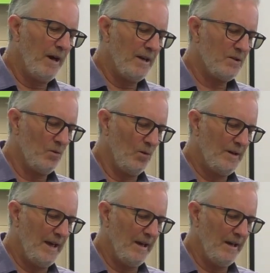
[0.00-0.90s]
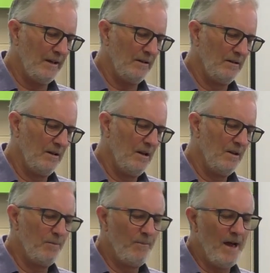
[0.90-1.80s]
past all telling,
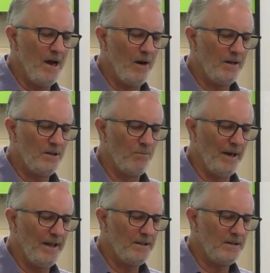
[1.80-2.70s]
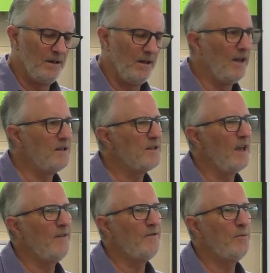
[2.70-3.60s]
the power to bless and
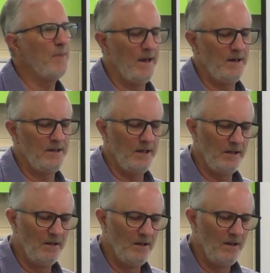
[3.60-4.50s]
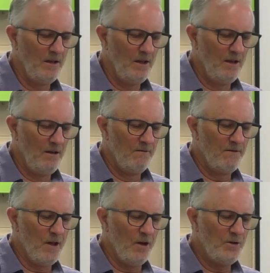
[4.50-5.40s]
save humanity.
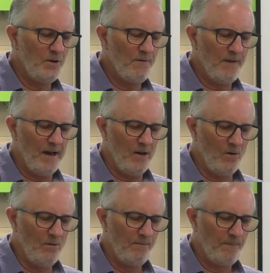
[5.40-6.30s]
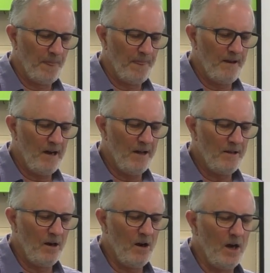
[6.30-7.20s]
For those who fail, there are
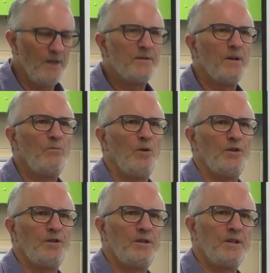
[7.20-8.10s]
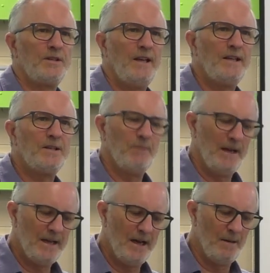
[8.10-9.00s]
other lives in which success
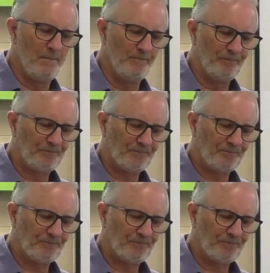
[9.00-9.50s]
may come.